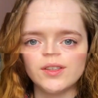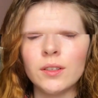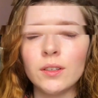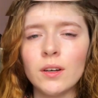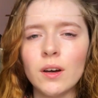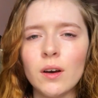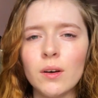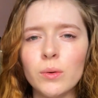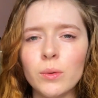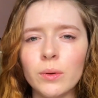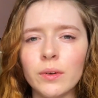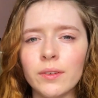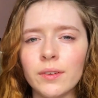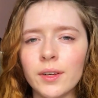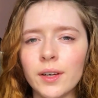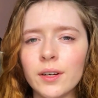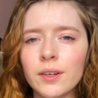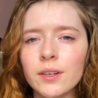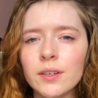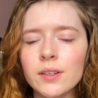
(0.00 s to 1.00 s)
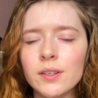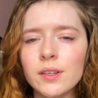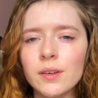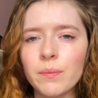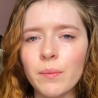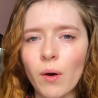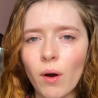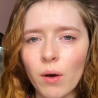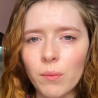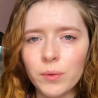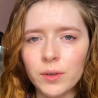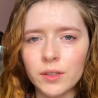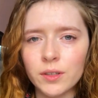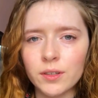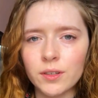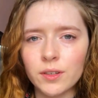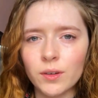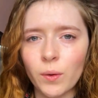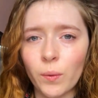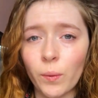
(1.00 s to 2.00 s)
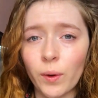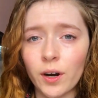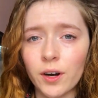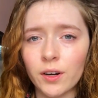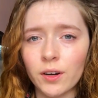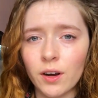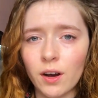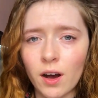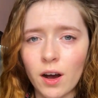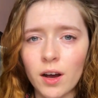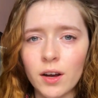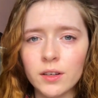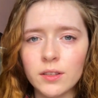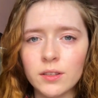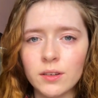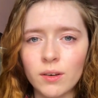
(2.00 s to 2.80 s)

You know, there is a moment where a guy